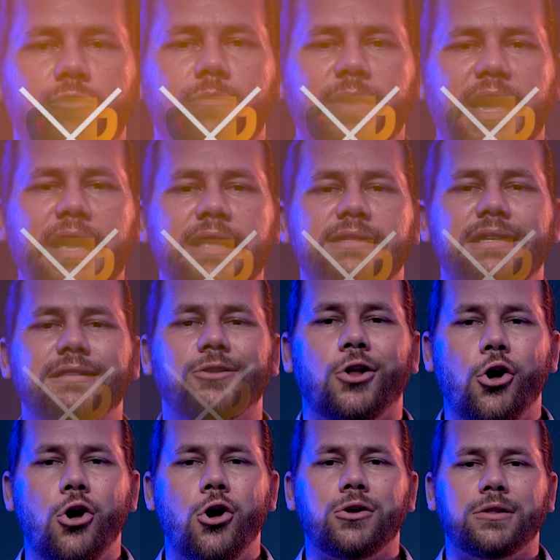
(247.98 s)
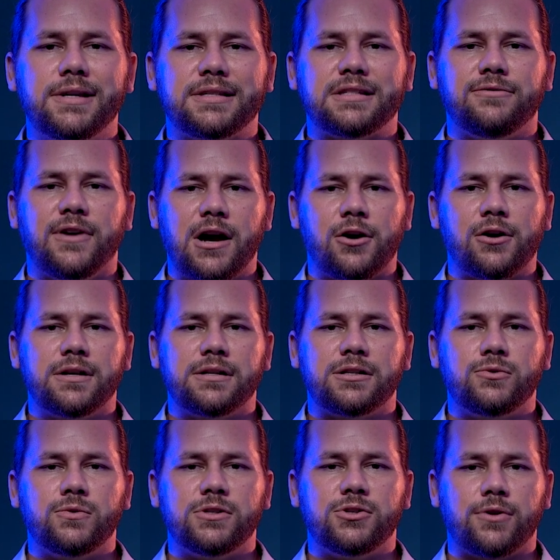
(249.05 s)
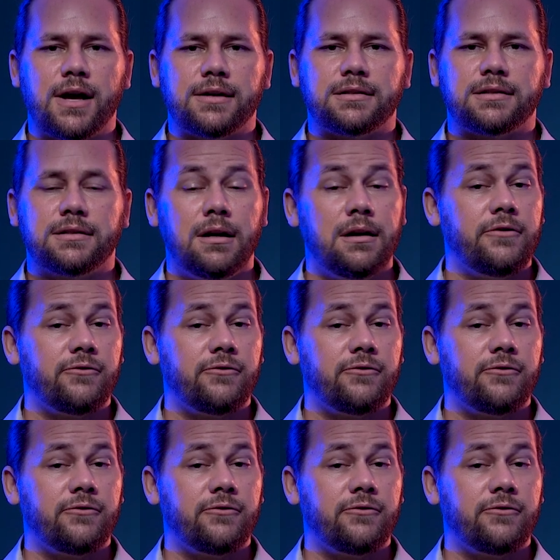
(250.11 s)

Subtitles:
remains a long list of areas to address,